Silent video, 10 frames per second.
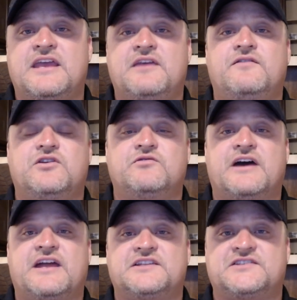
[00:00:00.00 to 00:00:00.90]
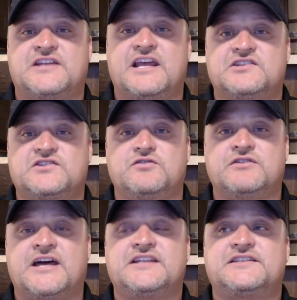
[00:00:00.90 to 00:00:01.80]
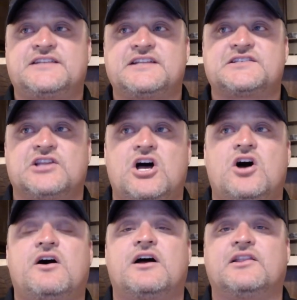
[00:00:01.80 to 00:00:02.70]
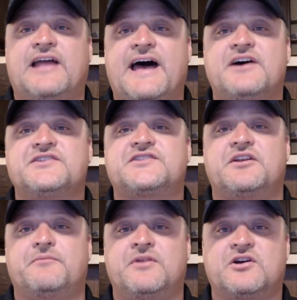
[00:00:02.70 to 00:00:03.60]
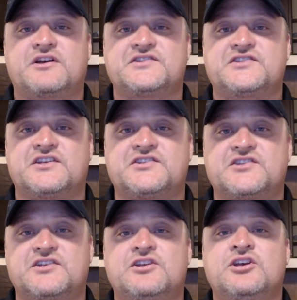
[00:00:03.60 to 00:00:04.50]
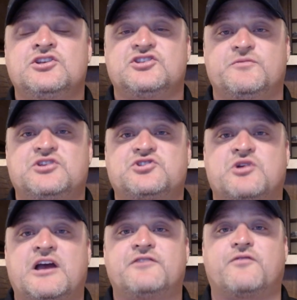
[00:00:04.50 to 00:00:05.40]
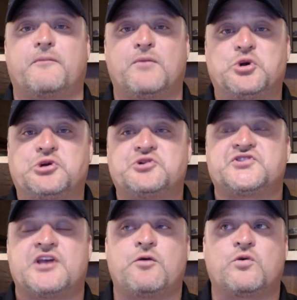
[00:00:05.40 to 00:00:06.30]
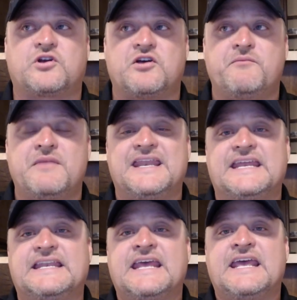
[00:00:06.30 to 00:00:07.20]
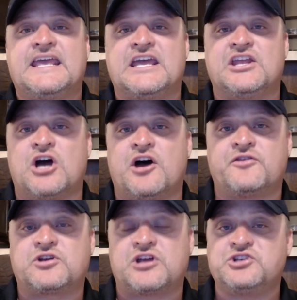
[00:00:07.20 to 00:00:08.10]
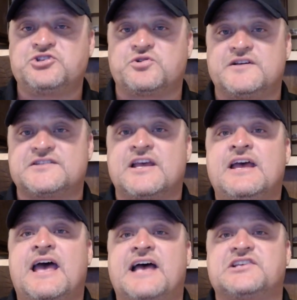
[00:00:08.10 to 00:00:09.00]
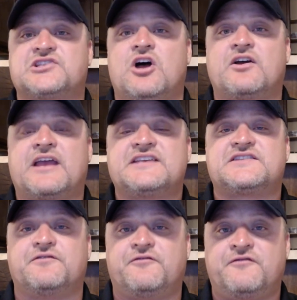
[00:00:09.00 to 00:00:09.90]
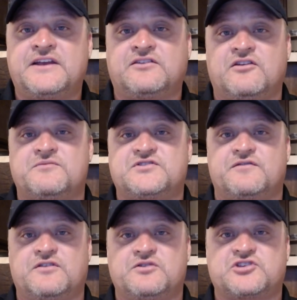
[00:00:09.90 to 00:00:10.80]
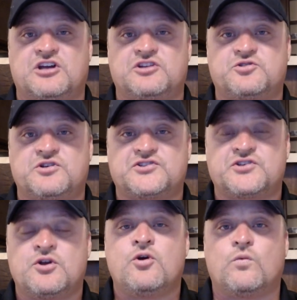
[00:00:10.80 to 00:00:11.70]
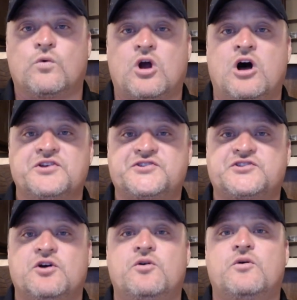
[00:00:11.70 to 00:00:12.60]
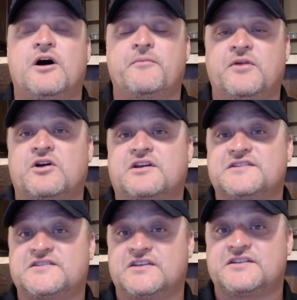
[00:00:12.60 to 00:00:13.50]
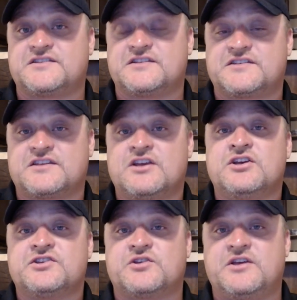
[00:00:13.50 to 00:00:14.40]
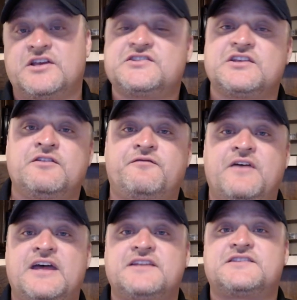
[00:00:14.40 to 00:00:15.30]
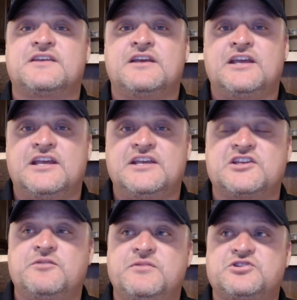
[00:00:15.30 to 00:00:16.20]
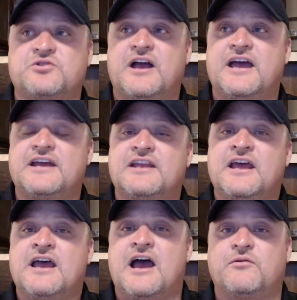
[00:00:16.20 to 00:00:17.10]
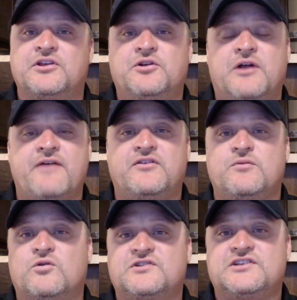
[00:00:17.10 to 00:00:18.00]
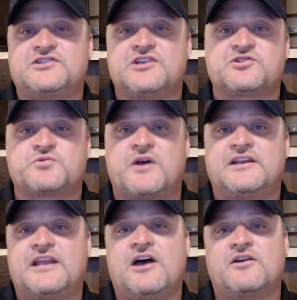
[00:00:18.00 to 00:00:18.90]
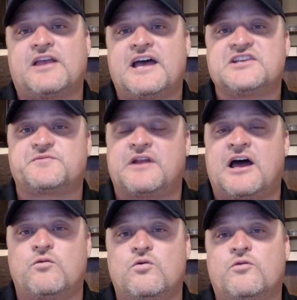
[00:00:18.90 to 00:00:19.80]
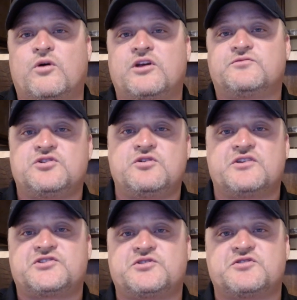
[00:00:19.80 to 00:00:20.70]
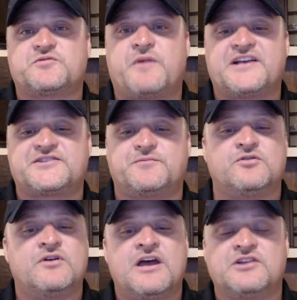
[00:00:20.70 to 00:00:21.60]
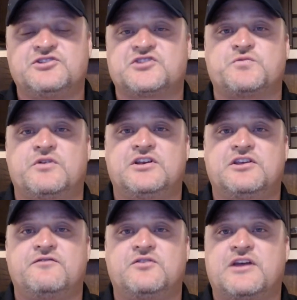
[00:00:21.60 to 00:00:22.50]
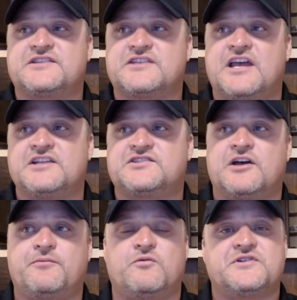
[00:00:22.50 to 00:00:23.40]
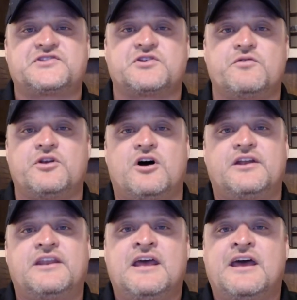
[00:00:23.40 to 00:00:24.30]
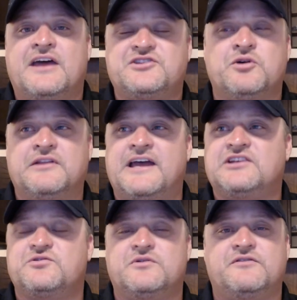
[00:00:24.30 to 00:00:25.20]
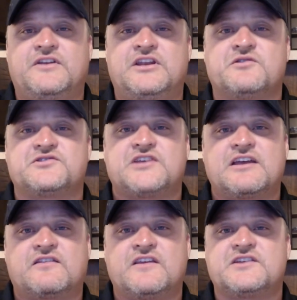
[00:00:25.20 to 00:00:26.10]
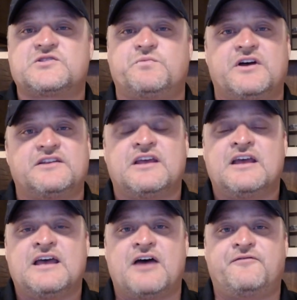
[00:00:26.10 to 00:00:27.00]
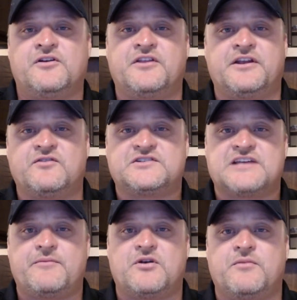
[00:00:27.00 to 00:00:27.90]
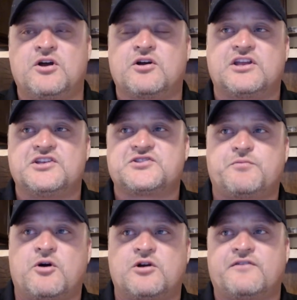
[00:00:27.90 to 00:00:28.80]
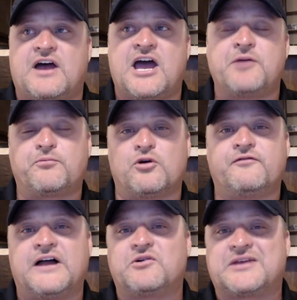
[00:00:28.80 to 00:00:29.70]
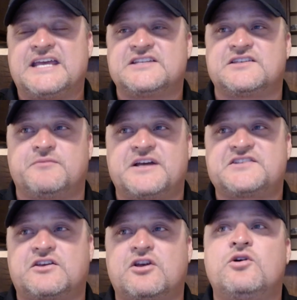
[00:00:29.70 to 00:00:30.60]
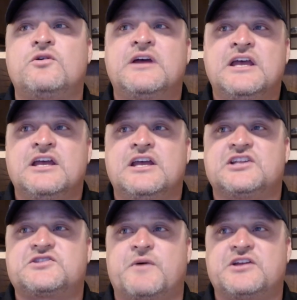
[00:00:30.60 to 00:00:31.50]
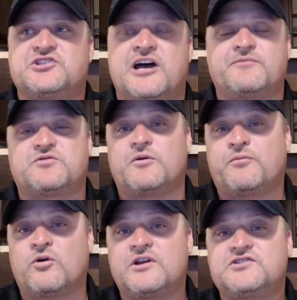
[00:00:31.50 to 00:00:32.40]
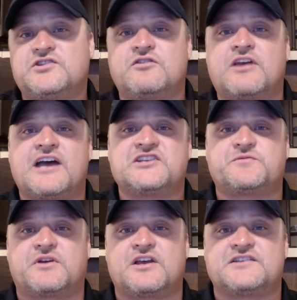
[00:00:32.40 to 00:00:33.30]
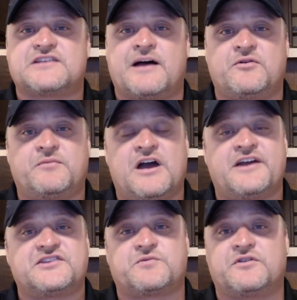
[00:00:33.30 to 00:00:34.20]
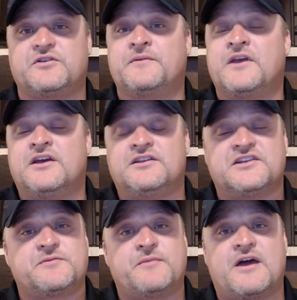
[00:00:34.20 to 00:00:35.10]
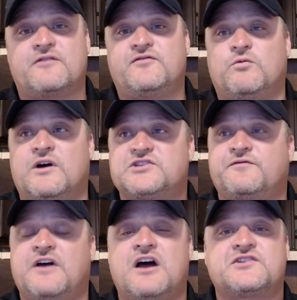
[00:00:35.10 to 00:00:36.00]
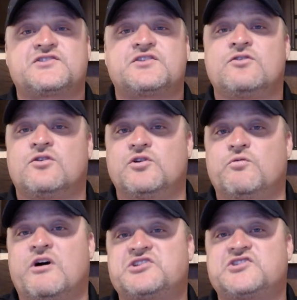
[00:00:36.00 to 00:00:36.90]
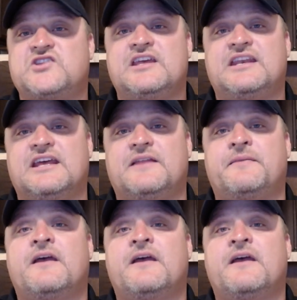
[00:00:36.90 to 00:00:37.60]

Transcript: in the United States. The United States law allows an American citizen to be tried for murders that were committed in other countries, as long as the victims of those countries were also American citizens. So he's in the feds. He's going to be tried. I really don't have any more details right now, guys, but I will bring them to you as soon as possible. Just wanted to give you guys a heads up on what's going on. Don't like doing videos like this, but I feel that every time an American is a part of a high-profile case in Mexico, it's my job to report it to you guys, because I'm going to be honest with you. It doesn't matter if you watch Fox or you watch CNN.